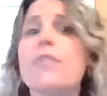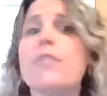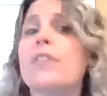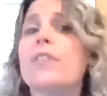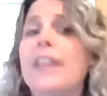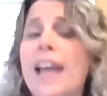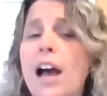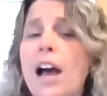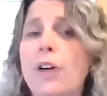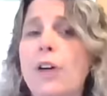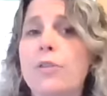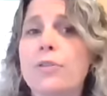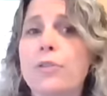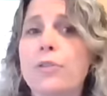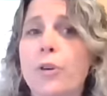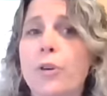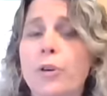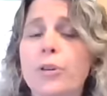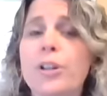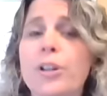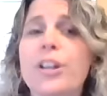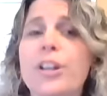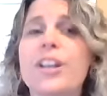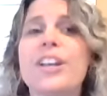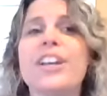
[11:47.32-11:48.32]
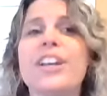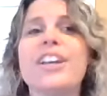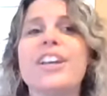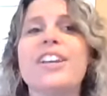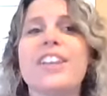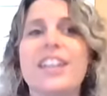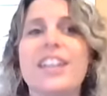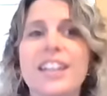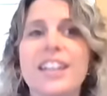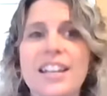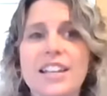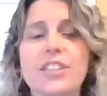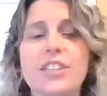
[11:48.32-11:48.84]
overly helpful.
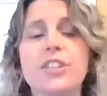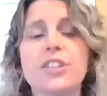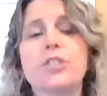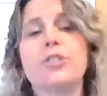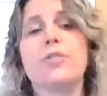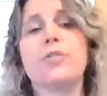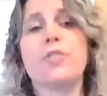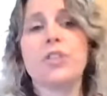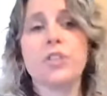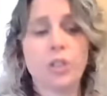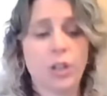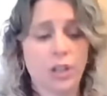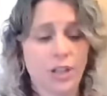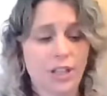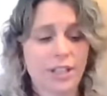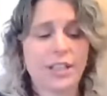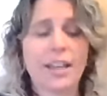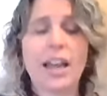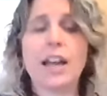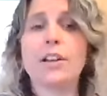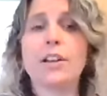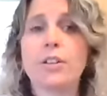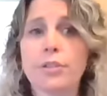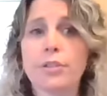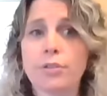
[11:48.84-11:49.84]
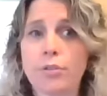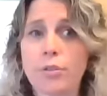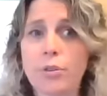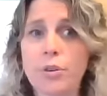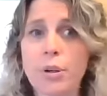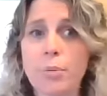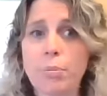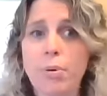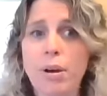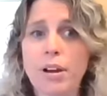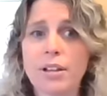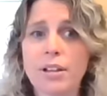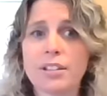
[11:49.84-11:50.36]
You need the stuff that's going to get you through
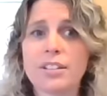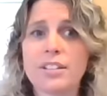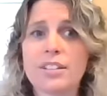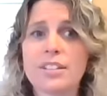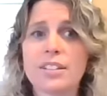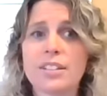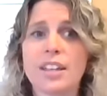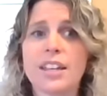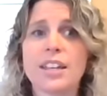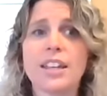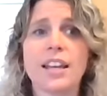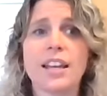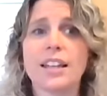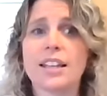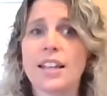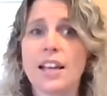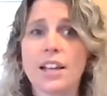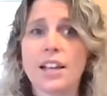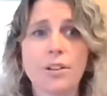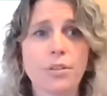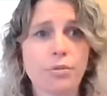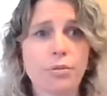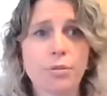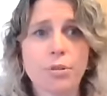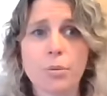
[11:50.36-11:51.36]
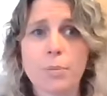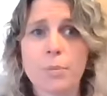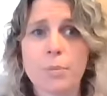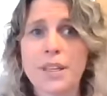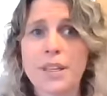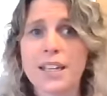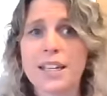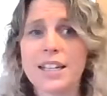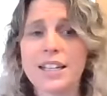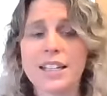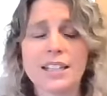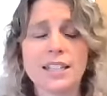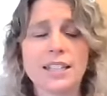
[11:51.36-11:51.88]
your pregnancy and get you through the
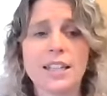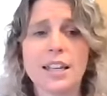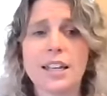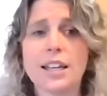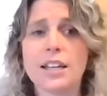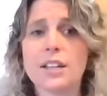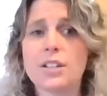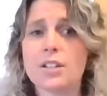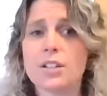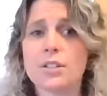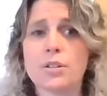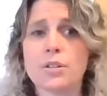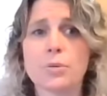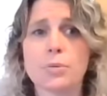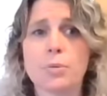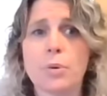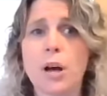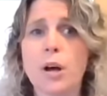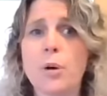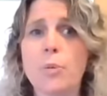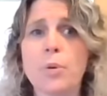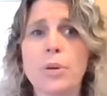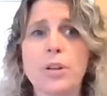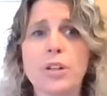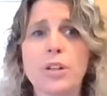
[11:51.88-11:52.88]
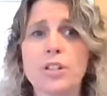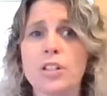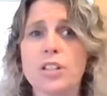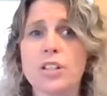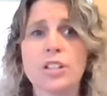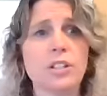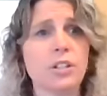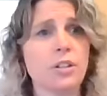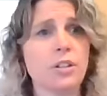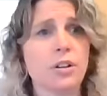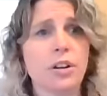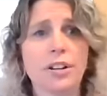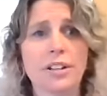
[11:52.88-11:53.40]
beginning stages as well, because you're
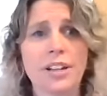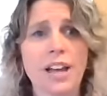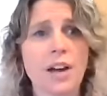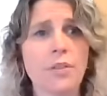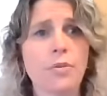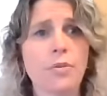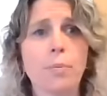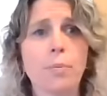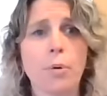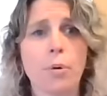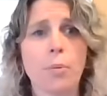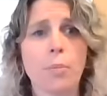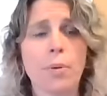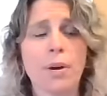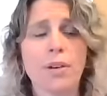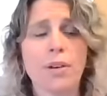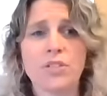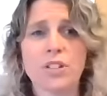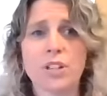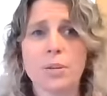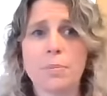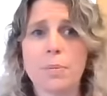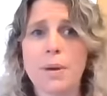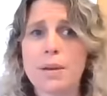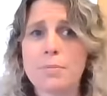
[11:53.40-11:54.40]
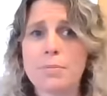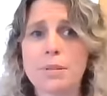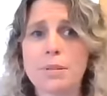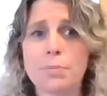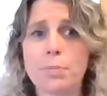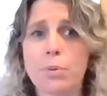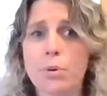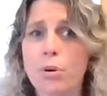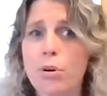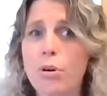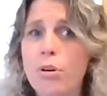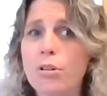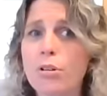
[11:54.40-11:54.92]
still going to have a bump after your baby's
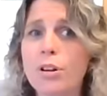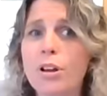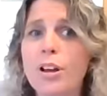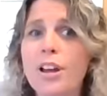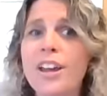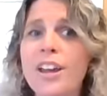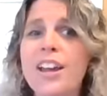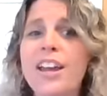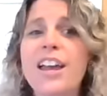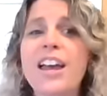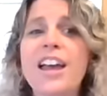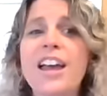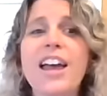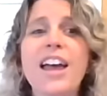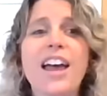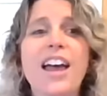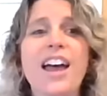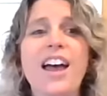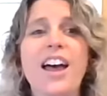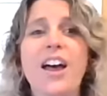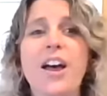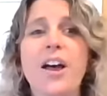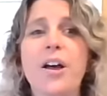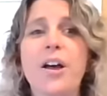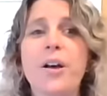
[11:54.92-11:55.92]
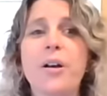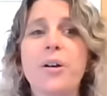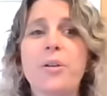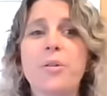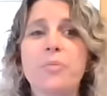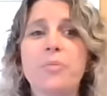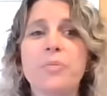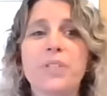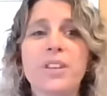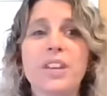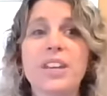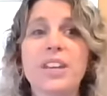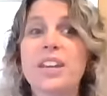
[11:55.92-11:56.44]
born.
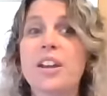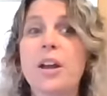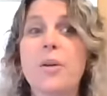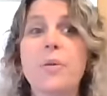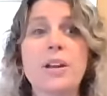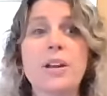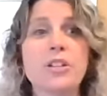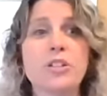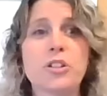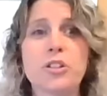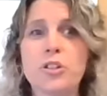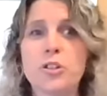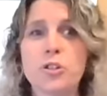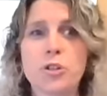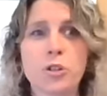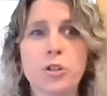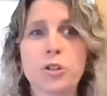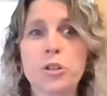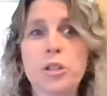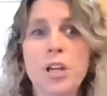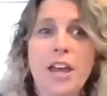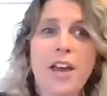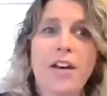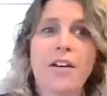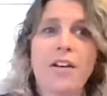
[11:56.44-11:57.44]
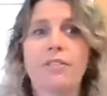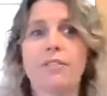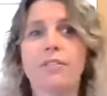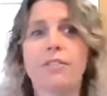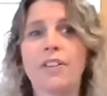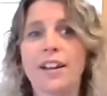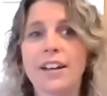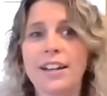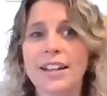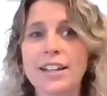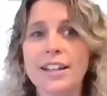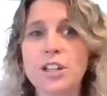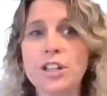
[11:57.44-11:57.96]
You know, it doesn't just
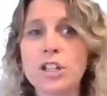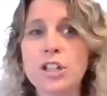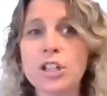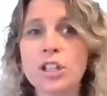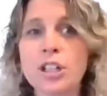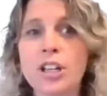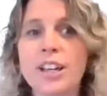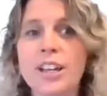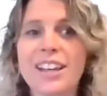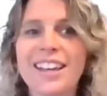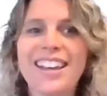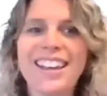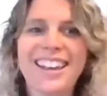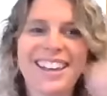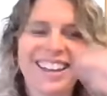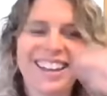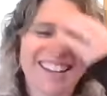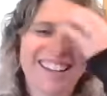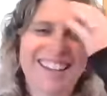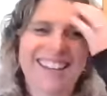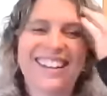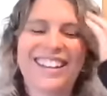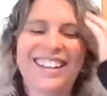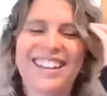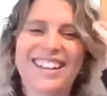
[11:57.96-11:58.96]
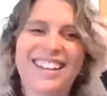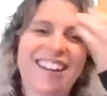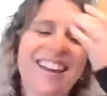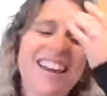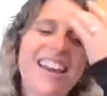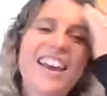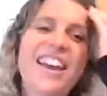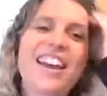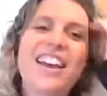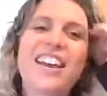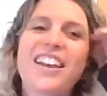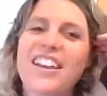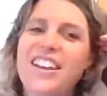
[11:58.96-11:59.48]
vanish. You
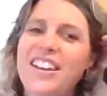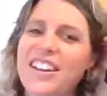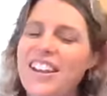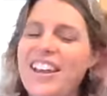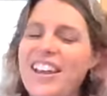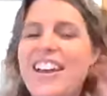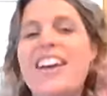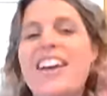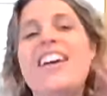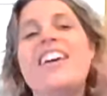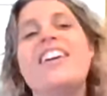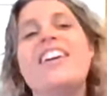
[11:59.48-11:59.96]
know,